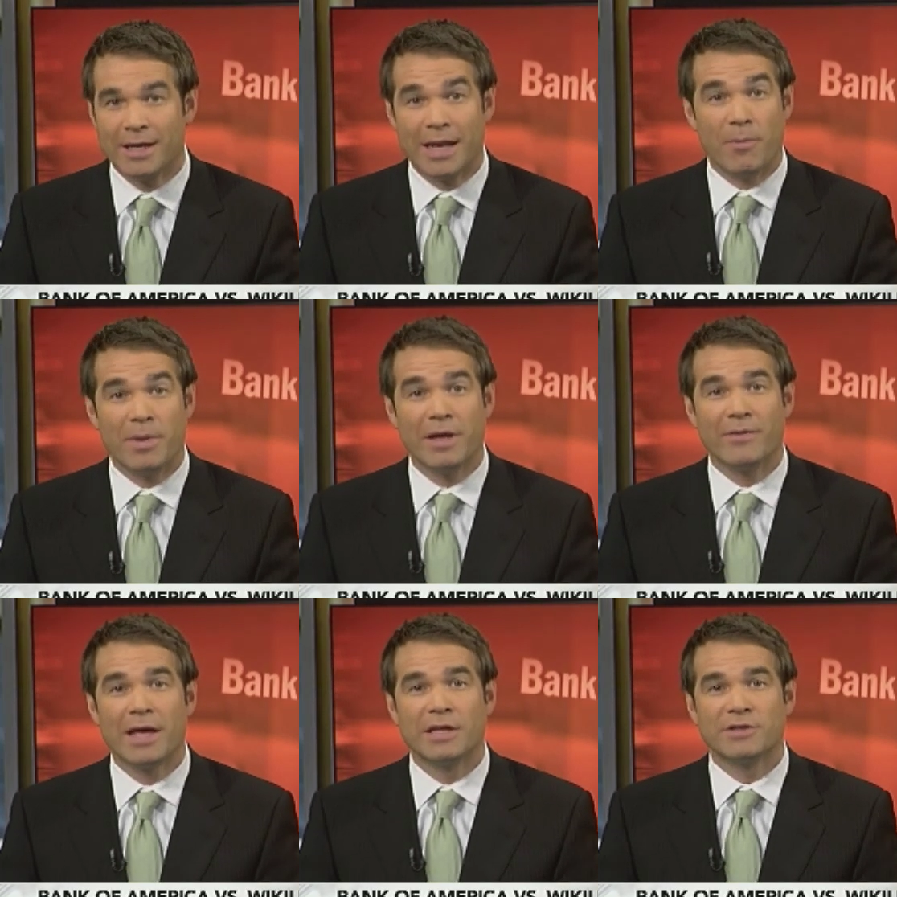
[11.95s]
Now,
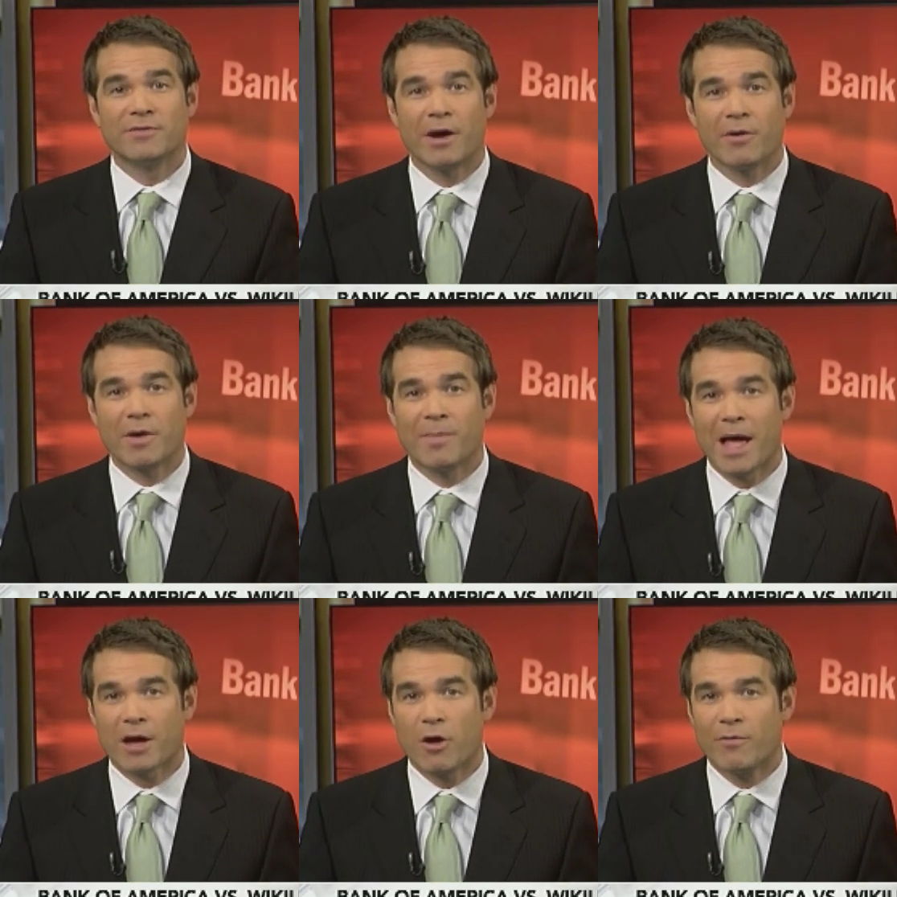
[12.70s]
B of A is firing
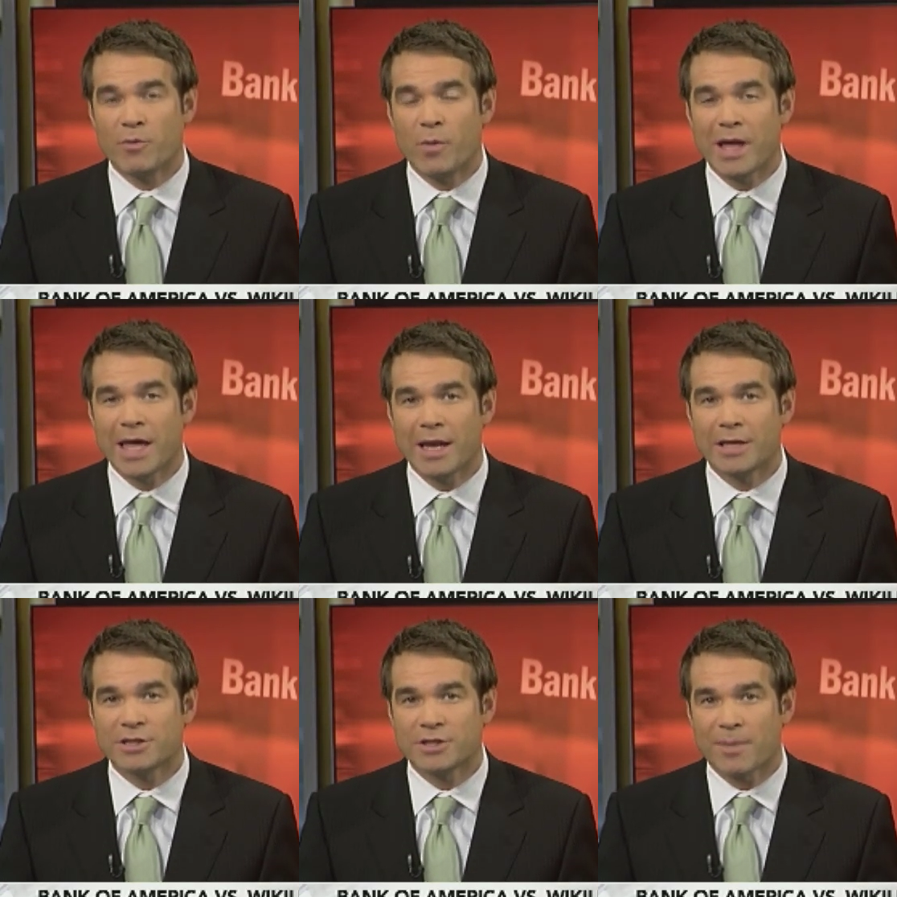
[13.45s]
back. Over the
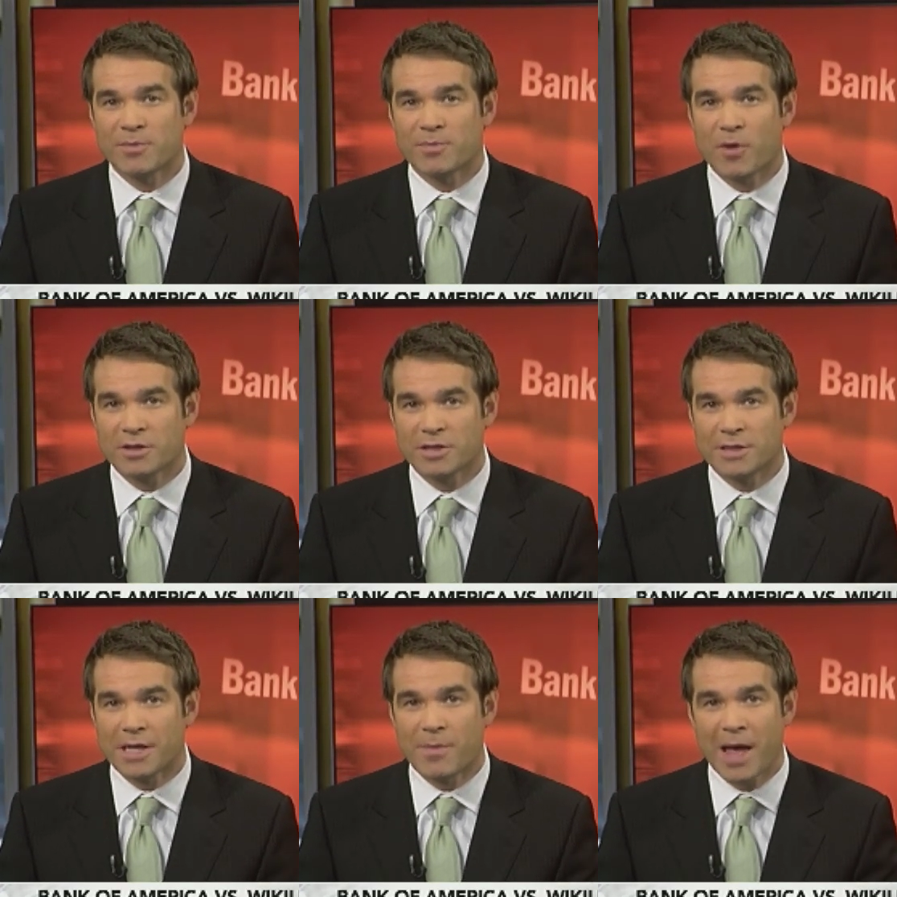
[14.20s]
weekend, it stopped
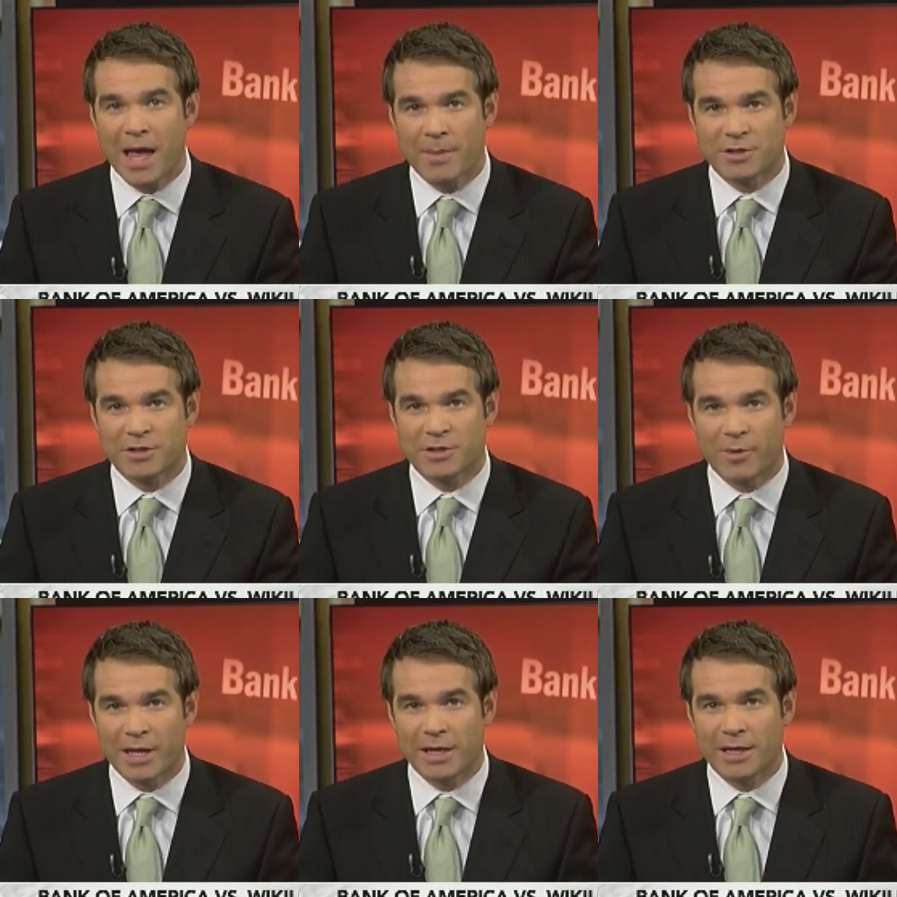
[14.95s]
processing payments
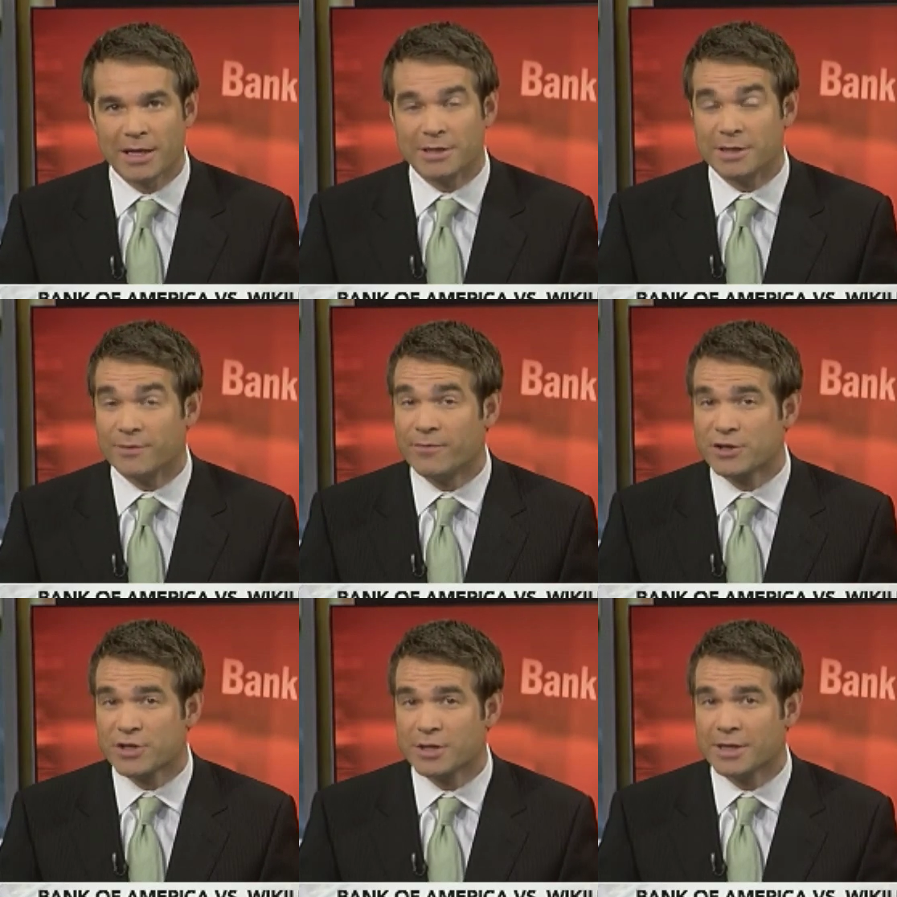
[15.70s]
to WikiLeaks, a
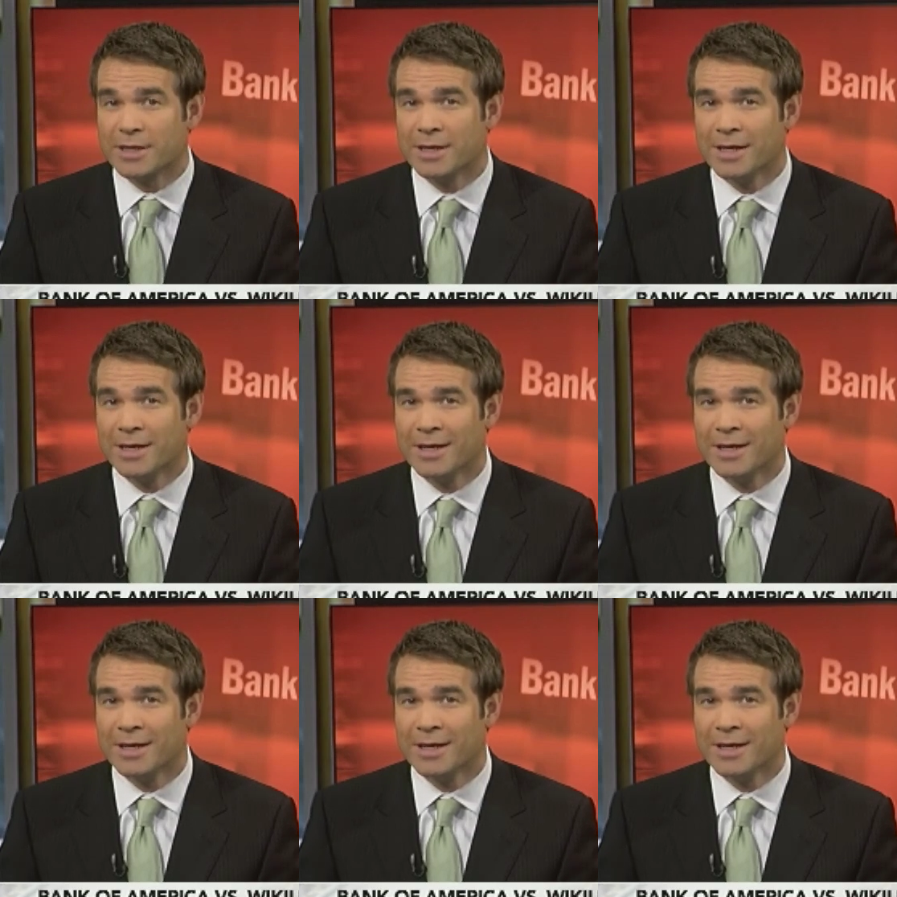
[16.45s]
decision that